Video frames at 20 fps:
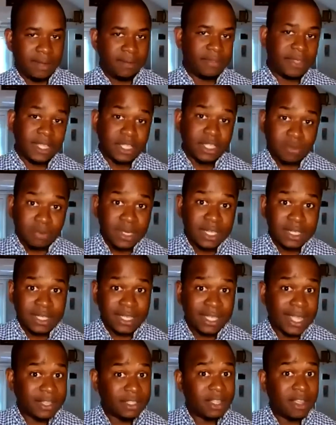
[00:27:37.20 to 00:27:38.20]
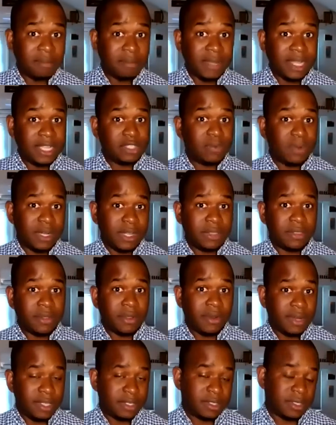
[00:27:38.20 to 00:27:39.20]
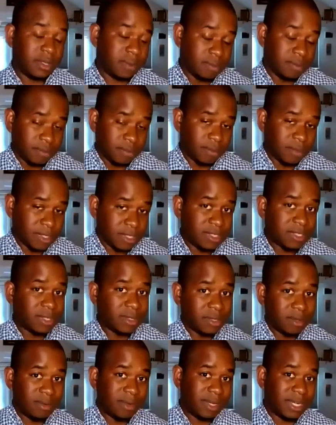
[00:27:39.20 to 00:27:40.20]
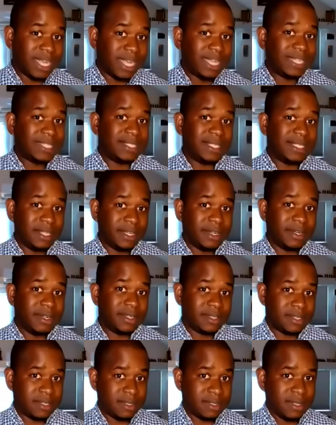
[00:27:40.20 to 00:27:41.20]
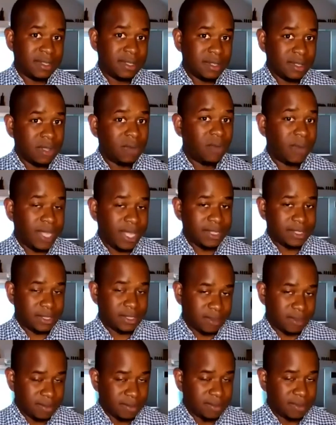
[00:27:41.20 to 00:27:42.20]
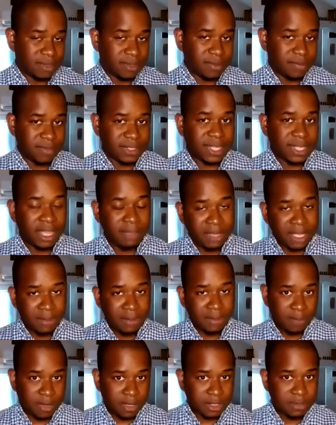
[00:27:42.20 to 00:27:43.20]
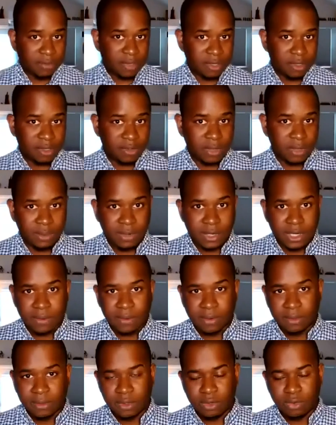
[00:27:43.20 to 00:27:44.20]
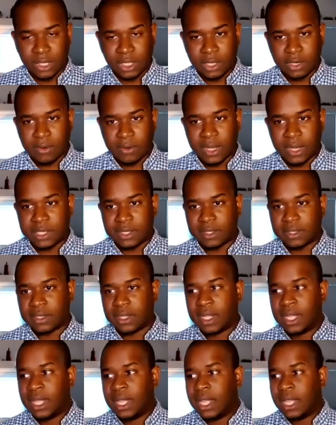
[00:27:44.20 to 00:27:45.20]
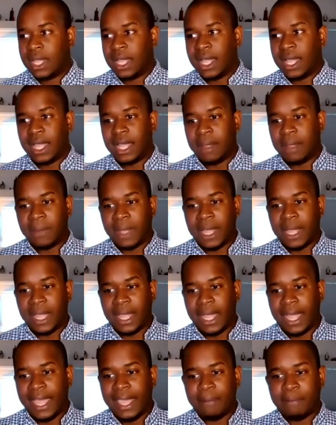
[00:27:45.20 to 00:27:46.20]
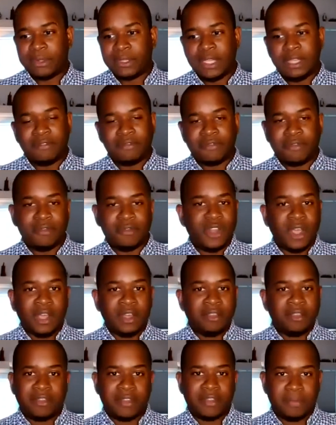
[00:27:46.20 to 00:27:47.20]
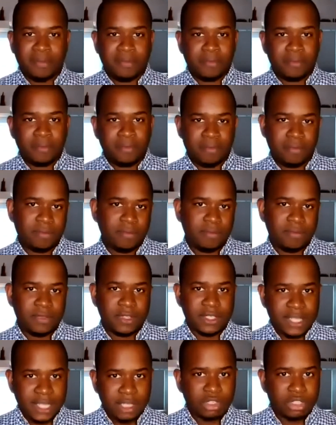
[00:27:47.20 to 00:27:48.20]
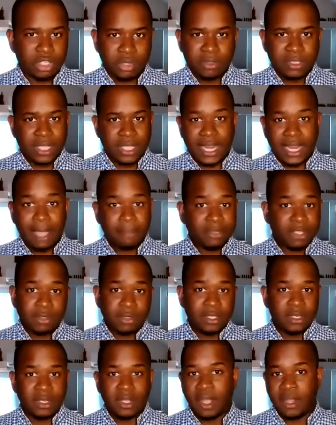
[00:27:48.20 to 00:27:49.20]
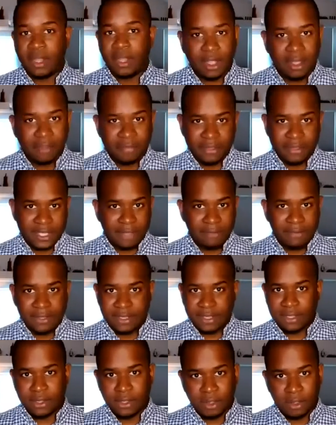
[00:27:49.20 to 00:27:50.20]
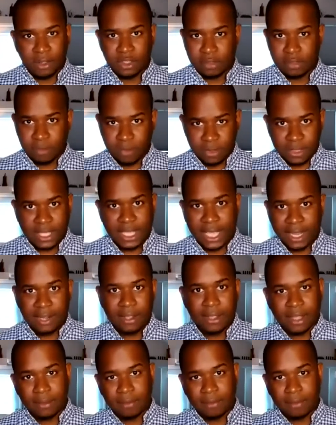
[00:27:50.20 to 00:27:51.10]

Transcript: things we need to get done by 2030. So we're 19 years away. So the timeline works with your 20-year question. I believe none of them. The data shows that absolutely none of the 17 goals will get